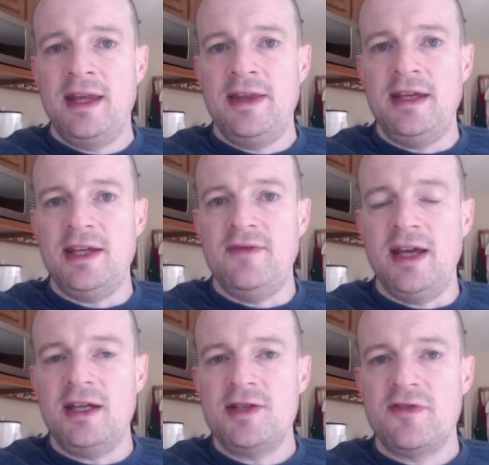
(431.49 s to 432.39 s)
The
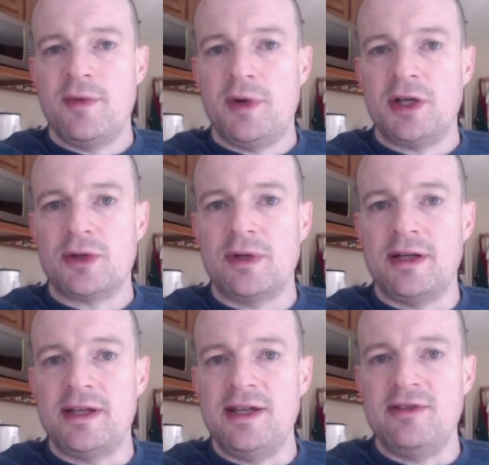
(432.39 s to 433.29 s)
advantage of the
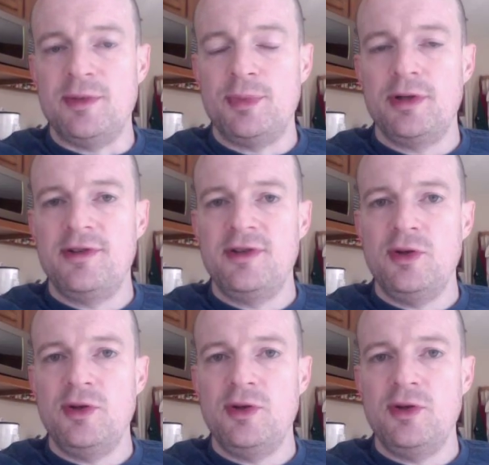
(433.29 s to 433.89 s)
monorail is it puts